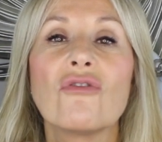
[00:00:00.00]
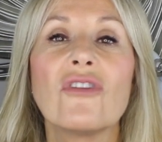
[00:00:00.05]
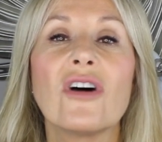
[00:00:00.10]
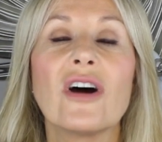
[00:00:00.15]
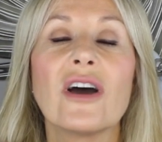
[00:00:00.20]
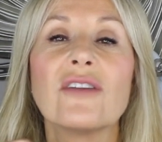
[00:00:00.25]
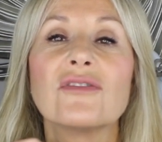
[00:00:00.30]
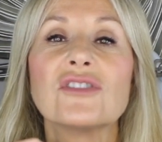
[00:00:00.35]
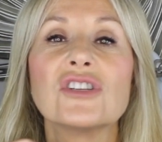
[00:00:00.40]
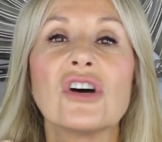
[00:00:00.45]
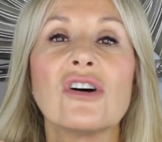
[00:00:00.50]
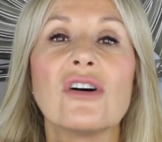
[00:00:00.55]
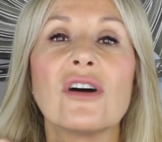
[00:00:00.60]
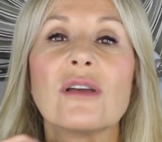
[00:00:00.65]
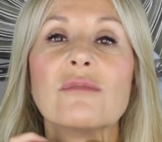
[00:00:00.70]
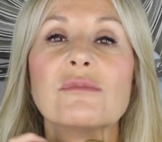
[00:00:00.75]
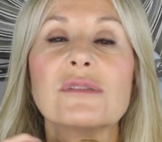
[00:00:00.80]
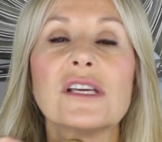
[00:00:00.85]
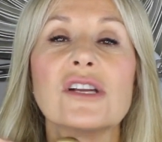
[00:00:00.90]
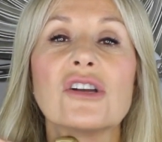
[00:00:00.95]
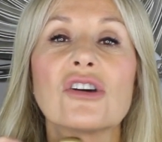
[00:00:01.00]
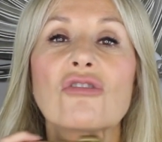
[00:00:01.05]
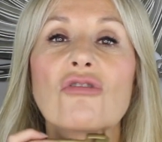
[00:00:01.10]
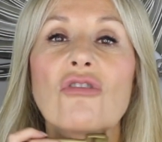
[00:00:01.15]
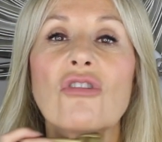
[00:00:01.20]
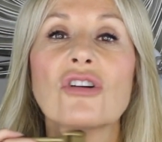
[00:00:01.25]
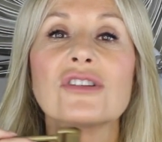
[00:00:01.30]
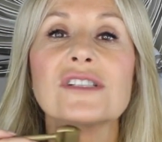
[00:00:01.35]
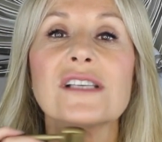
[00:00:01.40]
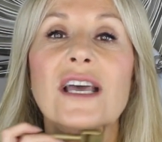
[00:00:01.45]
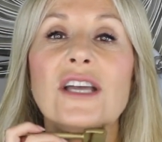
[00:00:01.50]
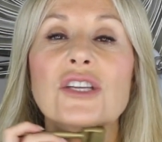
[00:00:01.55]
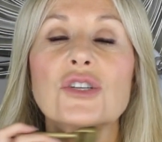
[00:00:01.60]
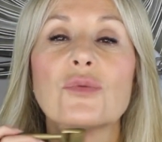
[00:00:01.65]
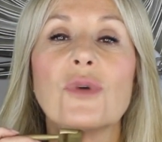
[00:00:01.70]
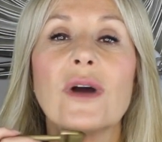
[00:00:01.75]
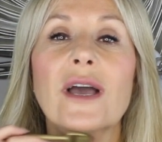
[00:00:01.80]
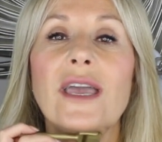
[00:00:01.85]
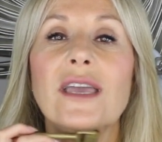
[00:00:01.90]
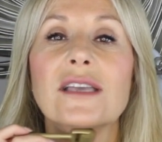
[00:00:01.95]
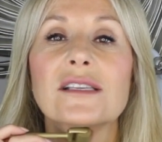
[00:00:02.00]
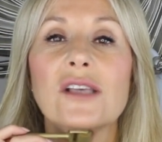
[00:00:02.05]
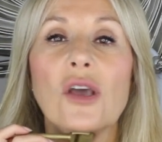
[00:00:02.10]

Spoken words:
five times in a crosshatch way.